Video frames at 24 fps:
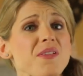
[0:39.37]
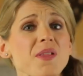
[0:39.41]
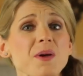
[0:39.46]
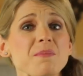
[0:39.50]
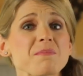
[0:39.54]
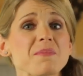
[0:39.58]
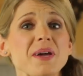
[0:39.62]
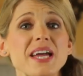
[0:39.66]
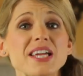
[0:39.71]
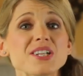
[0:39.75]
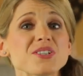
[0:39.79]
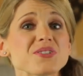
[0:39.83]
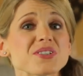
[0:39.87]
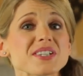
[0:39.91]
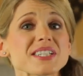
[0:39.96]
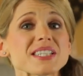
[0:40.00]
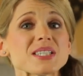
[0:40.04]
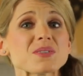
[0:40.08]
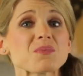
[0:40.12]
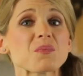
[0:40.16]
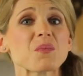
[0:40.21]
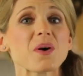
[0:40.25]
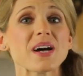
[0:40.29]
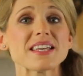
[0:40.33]
that
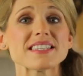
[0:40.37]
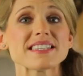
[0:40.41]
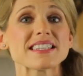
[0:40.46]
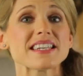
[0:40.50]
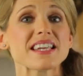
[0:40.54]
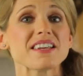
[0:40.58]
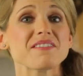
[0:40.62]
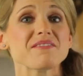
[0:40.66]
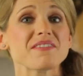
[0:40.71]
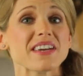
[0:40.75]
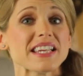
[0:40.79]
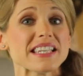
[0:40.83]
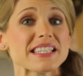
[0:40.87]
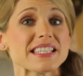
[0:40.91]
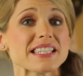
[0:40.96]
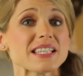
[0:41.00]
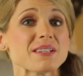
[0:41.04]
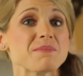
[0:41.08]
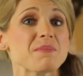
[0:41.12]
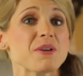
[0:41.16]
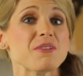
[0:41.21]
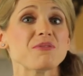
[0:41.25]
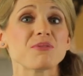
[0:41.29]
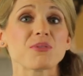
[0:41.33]
Pinterest wasn't
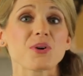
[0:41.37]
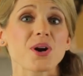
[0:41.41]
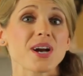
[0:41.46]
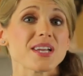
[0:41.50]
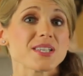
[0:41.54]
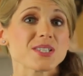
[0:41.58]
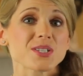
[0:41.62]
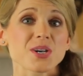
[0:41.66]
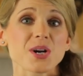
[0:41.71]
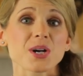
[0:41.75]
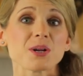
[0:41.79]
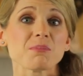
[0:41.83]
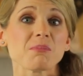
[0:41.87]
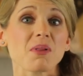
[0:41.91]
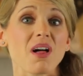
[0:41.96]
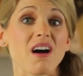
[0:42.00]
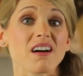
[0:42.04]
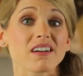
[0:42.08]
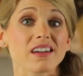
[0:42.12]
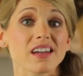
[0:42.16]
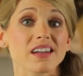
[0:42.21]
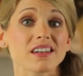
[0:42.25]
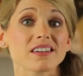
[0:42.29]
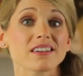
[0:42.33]
invented before I started
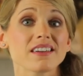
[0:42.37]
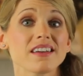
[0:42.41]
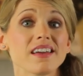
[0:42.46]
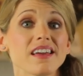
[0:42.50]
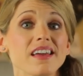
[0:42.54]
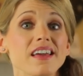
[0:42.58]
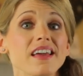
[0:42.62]
blogging.